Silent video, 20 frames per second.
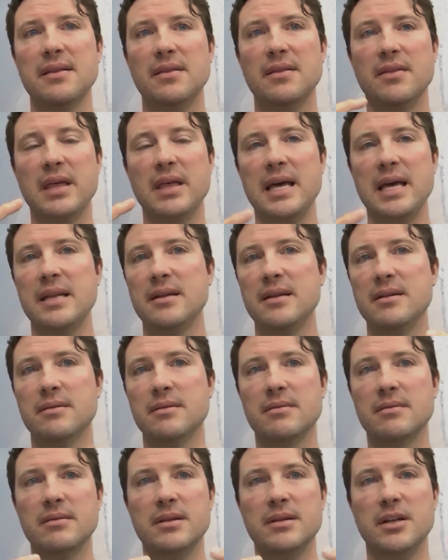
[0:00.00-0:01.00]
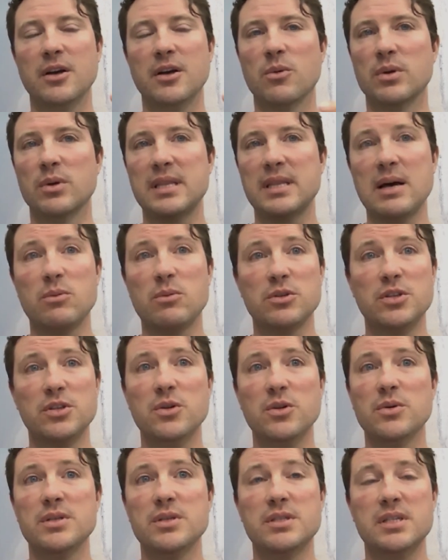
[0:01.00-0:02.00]
Then, you know, what that will
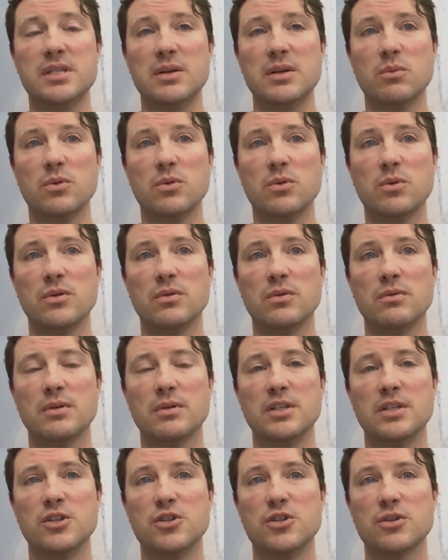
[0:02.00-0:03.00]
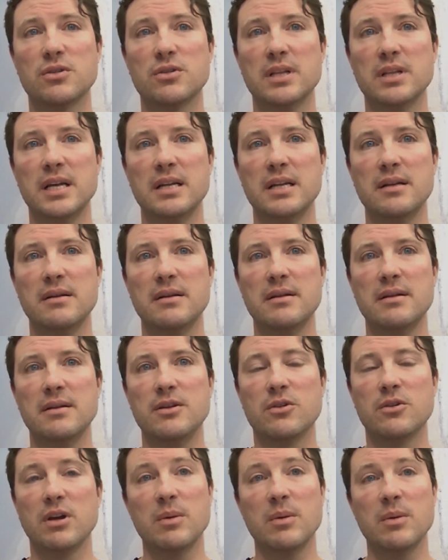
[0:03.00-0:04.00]
do is it will ensure that
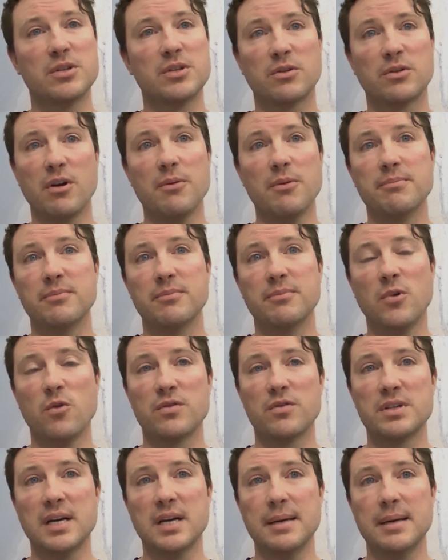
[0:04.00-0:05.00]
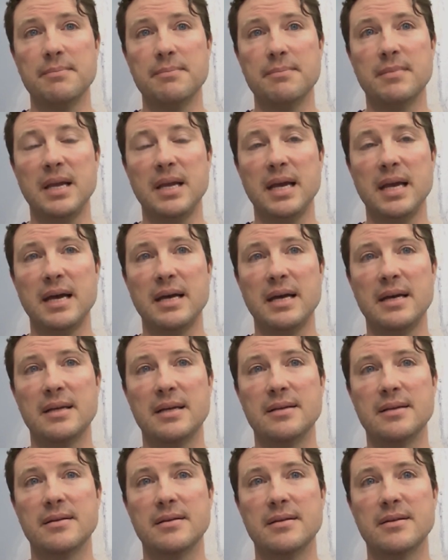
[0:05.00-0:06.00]
you're able to grow over time
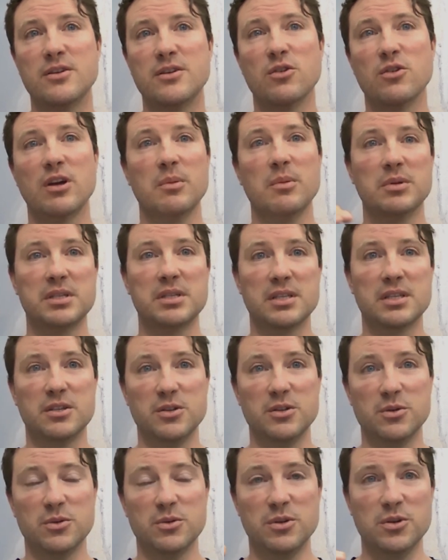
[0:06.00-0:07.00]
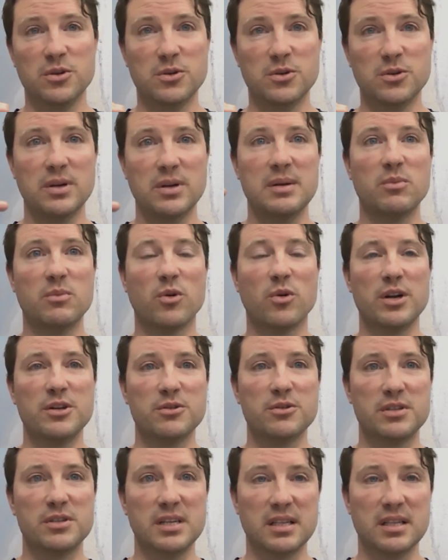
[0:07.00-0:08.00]
and you're able to do new and more
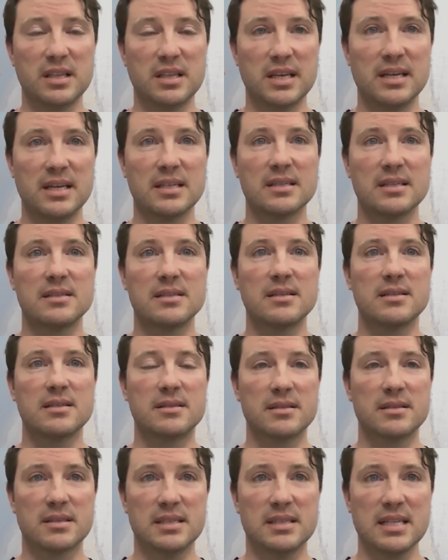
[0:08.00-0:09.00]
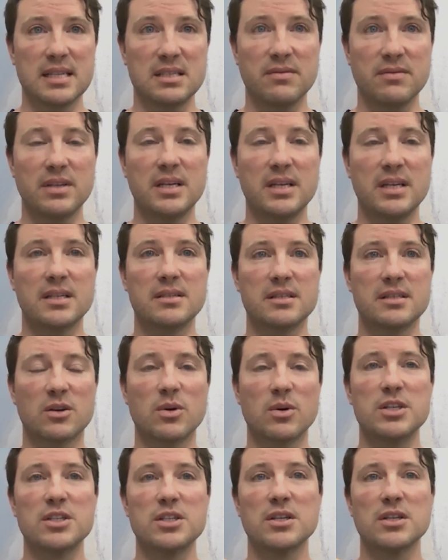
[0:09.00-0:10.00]
interesting things successively and
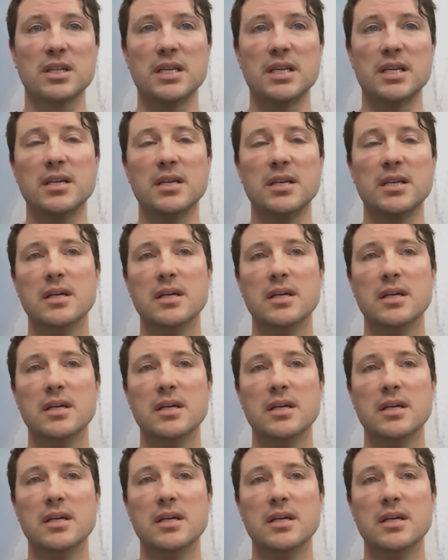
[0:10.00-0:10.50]
sequentially.